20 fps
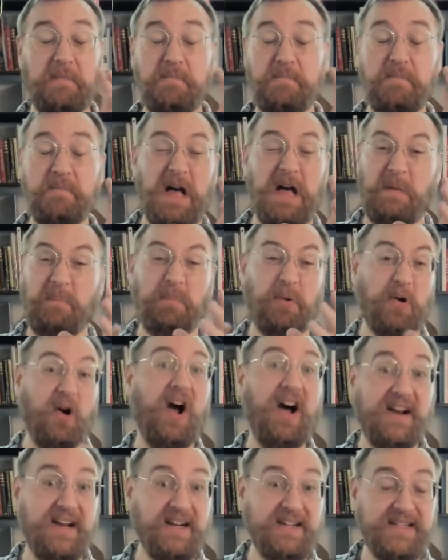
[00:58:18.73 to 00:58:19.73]
a
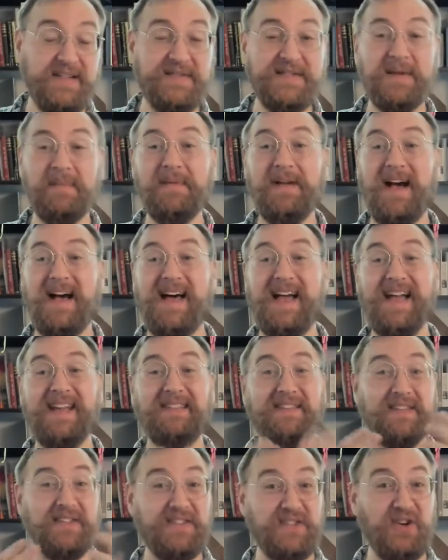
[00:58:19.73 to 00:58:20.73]
product of some kind,
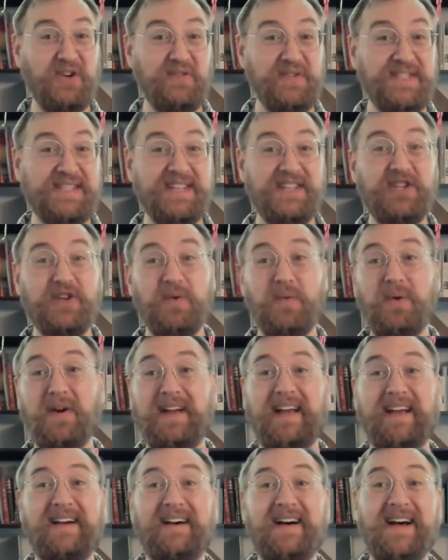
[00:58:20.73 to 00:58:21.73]
the service that you're
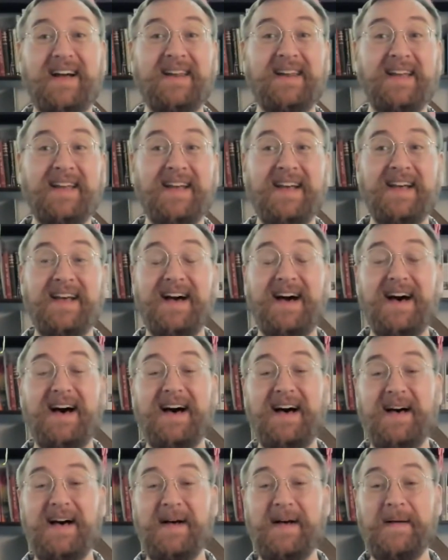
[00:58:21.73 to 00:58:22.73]
working on,
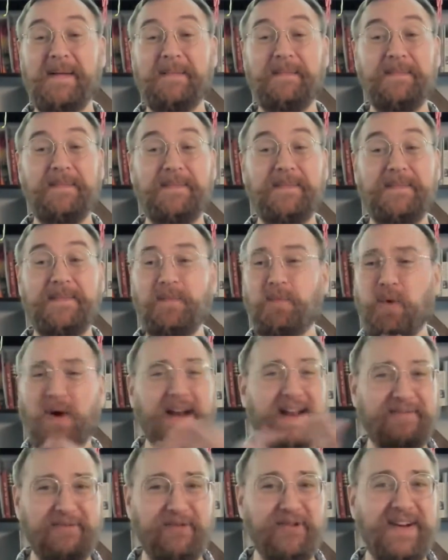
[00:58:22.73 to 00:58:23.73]

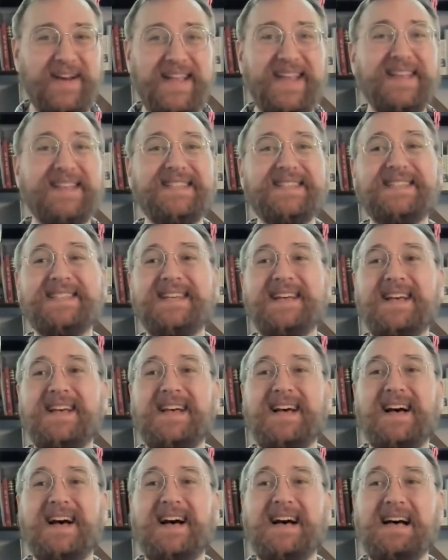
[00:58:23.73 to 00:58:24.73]
whatever it is,
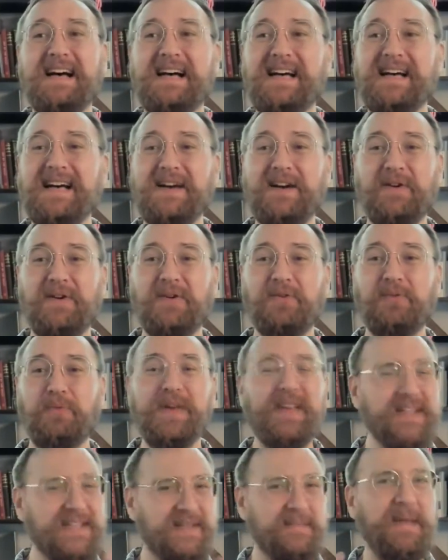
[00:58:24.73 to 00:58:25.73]
we
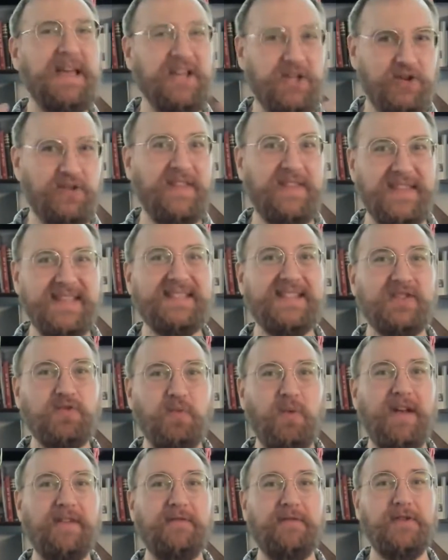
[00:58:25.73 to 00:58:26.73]
can make sure that this is
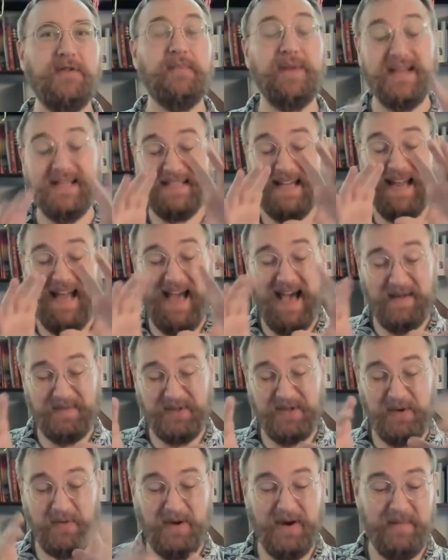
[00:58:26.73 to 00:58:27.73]
right for you, because I
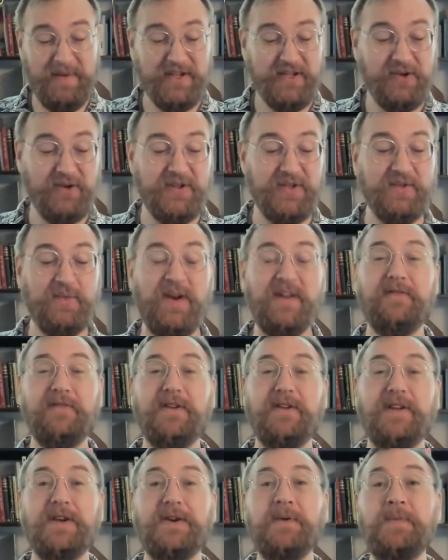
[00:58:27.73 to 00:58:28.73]
absolutely want to make sure it's right for
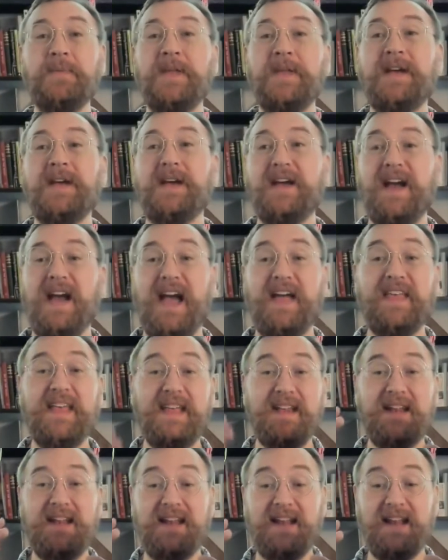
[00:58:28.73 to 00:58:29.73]
you.
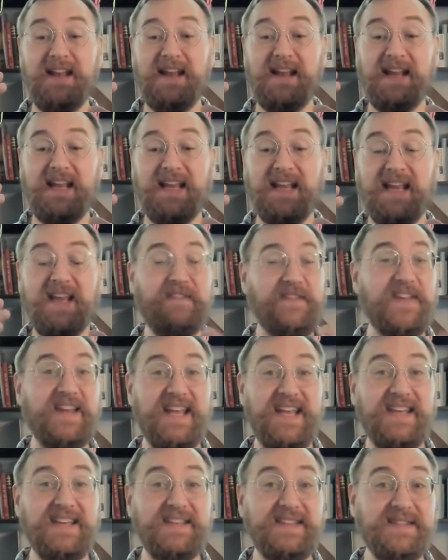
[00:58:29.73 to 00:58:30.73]
And if it
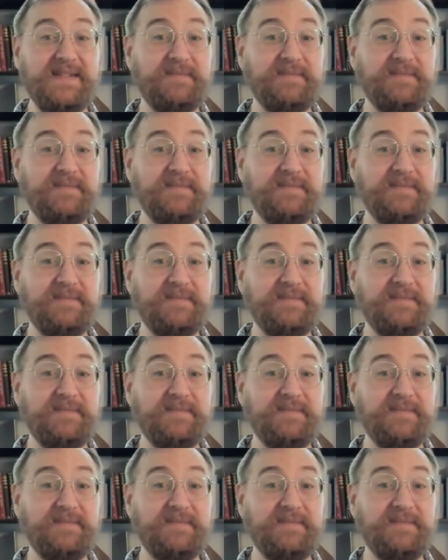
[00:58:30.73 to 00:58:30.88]
is,